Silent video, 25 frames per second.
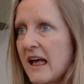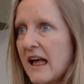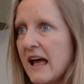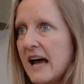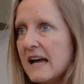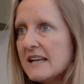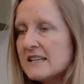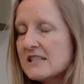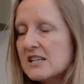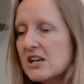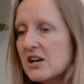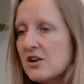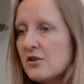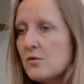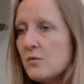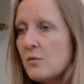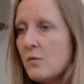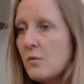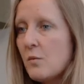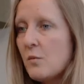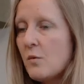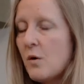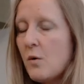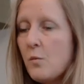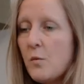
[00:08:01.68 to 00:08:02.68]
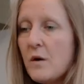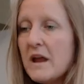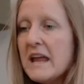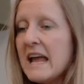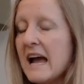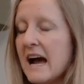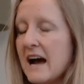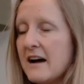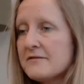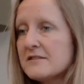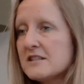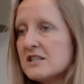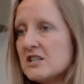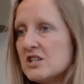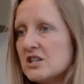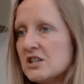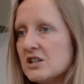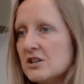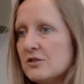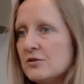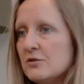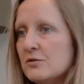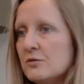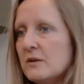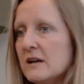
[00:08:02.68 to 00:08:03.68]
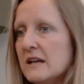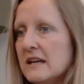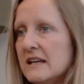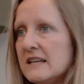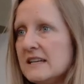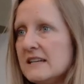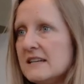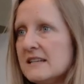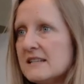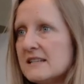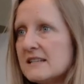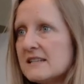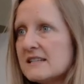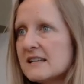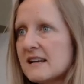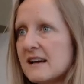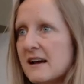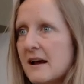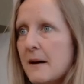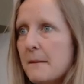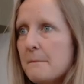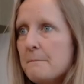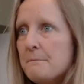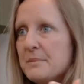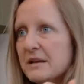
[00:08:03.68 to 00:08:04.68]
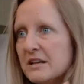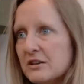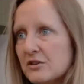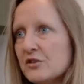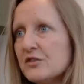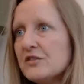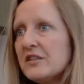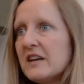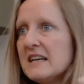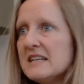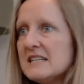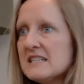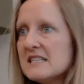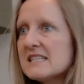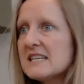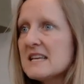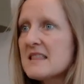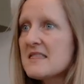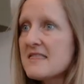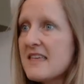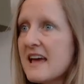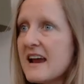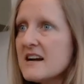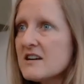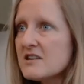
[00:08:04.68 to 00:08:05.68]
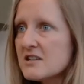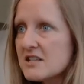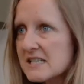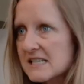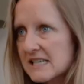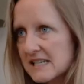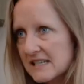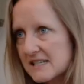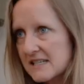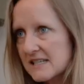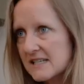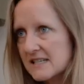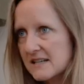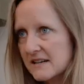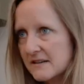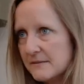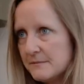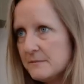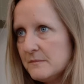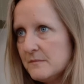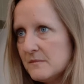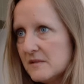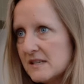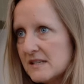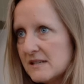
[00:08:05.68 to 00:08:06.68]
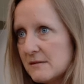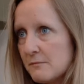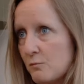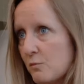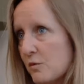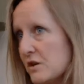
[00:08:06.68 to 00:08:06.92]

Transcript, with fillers: And so, what we have to do is build into their systems,